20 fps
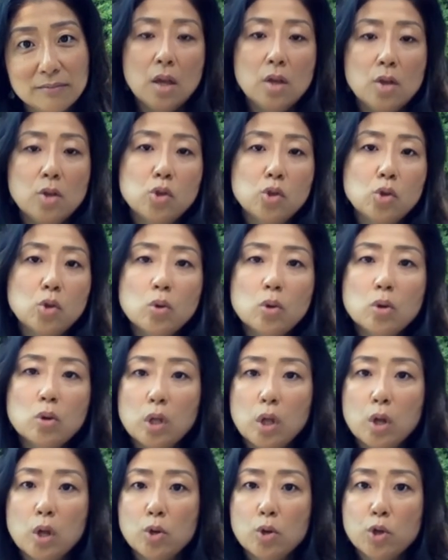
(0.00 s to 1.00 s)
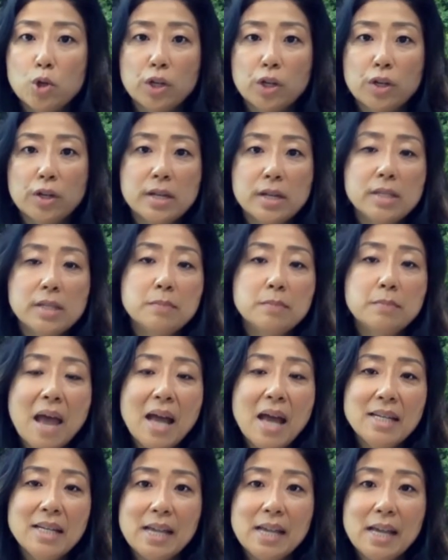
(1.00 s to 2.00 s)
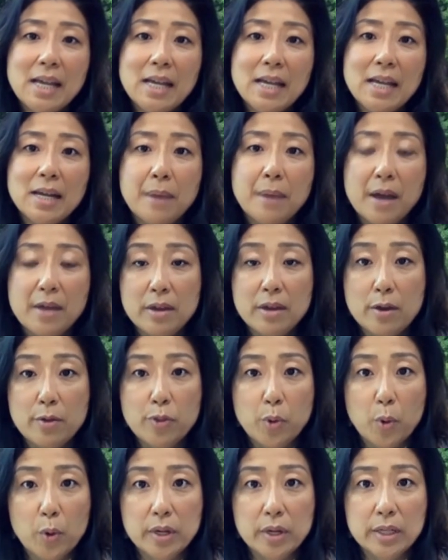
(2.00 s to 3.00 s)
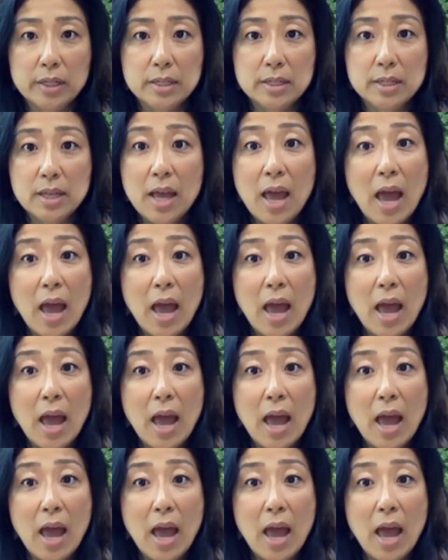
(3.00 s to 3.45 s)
School closure is mandated by the authorities,